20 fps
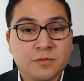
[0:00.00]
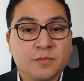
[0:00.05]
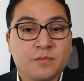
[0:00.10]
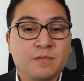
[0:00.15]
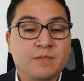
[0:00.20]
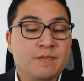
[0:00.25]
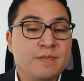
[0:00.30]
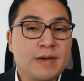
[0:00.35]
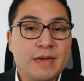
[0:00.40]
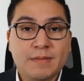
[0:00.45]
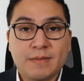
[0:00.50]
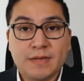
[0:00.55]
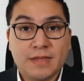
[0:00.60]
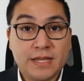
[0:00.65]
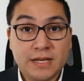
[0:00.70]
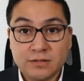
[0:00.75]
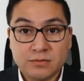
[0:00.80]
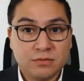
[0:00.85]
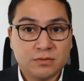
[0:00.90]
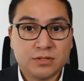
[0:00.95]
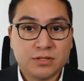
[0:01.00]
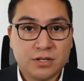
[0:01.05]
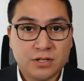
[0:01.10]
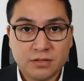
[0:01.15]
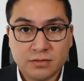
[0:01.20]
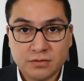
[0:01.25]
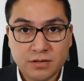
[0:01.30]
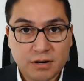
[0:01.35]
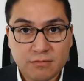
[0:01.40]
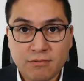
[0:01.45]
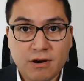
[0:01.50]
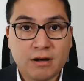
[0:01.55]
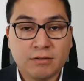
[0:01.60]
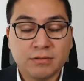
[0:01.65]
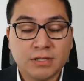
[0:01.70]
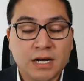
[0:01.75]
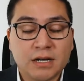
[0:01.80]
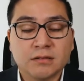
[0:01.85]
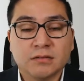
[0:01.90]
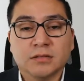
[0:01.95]
Maybe things will turn around
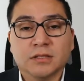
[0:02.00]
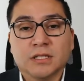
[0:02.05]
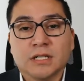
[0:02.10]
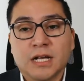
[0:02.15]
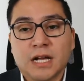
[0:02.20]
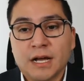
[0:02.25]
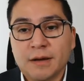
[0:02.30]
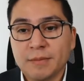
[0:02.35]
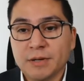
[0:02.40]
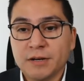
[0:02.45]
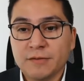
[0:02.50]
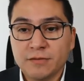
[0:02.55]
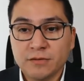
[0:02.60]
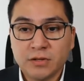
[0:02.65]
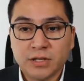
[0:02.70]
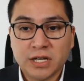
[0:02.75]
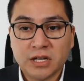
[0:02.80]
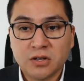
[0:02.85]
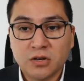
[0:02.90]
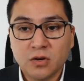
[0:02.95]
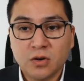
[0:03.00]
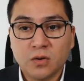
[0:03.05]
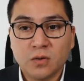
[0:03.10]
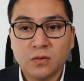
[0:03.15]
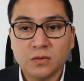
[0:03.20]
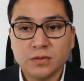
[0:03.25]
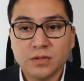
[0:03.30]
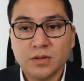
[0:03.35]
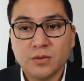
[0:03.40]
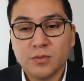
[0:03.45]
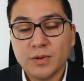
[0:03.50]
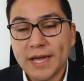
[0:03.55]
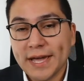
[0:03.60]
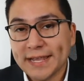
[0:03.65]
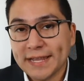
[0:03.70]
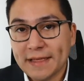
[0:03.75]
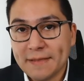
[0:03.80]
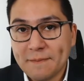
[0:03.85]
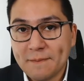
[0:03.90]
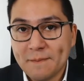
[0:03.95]
now. I mean, if you look at gold, we had
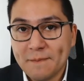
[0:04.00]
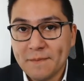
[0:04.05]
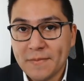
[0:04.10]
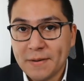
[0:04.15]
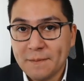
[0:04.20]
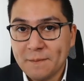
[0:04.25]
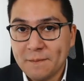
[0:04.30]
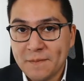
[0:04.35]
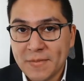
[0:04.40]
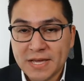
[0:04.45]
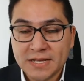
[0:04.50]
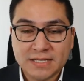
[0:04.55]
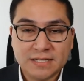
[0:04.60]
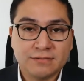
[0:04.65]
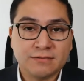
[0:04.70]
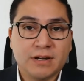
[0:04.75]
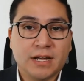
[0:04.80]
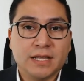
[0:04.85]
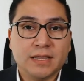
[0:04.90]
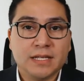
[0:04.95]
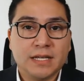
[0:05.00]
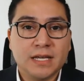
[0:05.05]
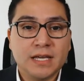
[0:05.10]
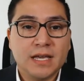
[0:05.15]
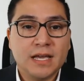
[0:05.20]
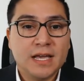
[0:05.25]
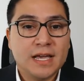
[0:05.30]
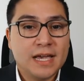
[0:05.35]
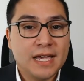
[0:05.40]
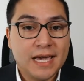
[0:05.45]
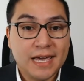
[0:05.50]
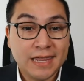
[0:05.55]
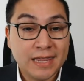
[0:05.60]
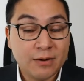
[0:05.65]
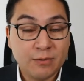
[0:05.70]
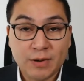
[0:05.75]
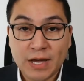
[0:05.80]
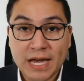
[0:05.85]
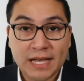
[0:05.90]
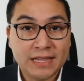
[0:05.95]
that amazing rally, and then
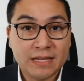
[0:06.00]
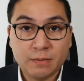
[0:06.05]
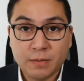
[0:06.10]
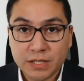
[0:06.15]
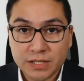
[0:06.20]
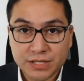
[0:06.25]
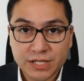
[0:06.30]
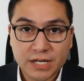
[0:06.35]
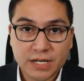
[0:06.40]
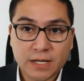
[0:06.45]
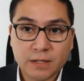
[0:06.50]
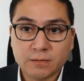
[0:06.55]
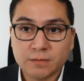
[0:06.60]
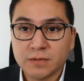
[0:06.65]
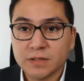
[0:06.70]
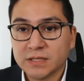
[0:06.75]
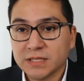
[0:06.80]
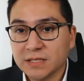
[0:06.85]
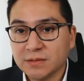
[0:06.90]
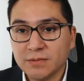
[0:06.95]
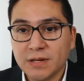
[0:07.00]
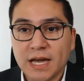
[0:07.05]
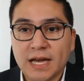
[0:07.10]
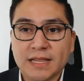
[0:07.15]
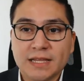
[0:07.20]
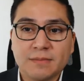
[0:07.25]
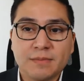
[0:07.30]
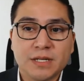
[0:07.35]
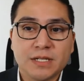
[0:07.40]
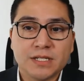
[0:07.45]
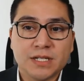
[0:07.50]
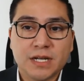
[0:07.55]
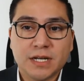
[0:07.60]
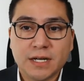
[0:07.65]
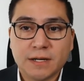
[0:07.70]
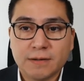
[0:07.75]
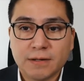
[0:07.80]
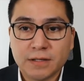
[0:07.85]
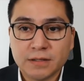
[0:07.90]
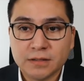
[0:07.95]
we had that big shakeout. Since we had that big
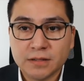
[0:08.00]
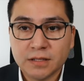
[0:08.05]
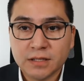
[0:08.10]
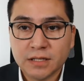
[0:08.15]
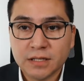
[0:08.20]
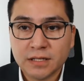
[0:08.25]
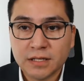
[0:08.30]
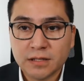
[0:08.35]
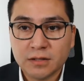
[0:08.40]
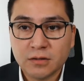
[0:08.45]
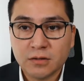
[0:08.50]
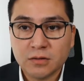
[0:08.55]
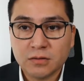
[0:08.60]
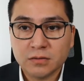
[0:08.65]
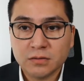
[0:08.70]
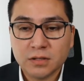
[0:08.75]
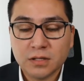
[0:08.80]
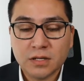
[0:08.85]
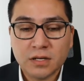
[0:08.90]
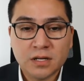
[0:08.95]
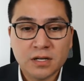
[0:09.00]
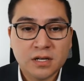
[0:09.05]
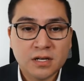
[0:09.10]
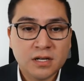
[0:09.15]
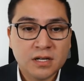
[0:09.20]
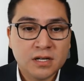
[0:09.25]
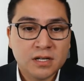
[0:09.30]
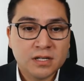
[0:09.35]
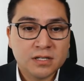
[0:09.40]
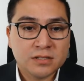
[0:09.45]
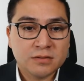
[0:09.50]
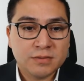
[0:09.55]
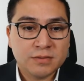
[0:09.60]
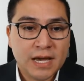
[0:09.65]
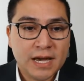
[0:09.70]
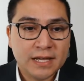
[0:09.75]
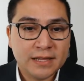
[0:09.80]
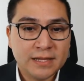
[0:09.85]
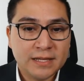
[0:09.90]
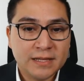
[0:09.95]
shakeout in gold, so we
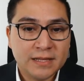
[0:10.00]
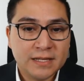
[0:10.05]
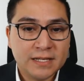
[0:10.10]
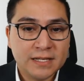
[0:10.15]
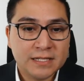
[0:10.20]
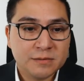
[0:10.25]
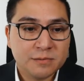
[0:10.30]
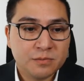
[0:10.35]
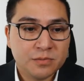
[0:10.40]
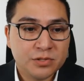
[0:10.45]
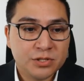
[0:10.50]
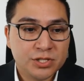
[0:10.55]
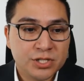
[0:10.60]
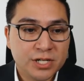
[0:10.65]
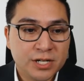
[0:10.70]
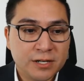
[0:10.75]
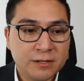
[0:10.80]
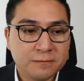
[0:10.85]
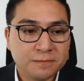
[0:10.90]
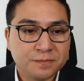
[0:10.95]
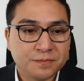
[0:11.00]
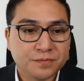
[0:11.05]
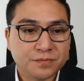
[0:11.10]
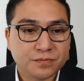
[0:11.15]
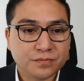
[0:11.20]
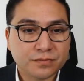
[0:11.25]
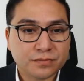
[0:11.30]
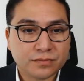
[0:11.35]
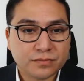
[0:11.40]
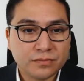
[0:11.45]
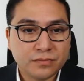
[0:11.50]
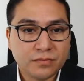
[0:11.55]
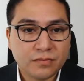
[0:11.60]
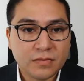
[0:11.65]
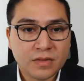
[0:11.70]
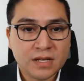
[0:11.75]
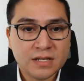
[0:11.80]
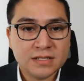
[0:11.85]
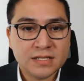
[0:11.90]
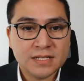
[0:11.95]
had this push here.
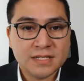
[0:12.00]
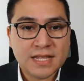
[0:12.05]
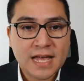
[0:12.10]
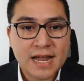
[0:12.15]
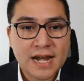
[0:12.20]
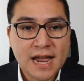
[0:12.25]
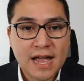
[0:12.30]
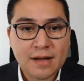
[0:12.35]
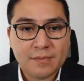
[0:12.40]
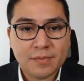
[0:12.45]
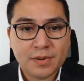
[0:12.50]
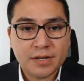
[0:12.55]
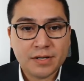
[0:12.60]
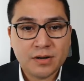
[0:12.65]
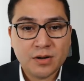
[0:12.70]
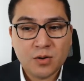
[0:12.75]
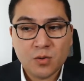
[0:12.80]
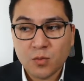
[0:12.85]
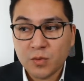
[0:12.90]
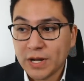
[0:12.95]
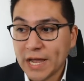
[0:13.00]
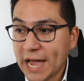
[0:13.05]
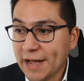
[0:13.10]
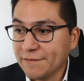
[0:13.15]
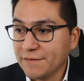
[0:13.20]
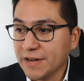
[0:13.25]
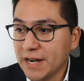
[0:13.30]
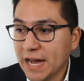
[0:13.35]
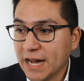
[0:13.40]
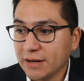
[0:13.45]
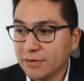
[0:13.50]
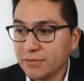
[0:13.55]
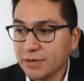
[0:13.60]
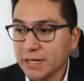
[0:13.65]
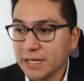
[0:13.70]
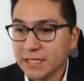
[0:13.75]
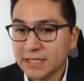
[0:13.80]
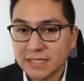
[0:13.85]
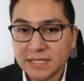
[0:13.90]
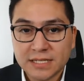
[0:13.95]
Since that happened, we have not
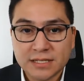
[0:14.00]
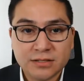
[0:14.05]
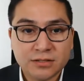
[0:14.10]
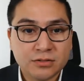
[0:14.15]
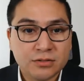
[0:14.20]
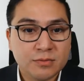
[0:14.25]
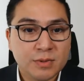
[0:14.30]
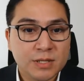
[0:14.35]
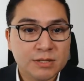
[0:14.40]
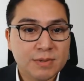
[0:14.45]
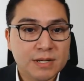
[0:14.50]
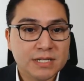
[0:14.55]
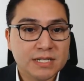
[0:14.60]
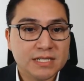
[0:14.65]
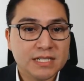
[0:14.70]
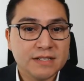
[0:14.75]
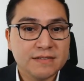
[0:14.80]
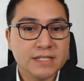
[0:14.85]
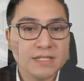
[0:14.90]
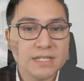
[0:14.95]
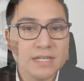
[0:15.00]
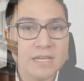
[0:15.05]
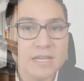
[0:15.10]
really seen too much price activity.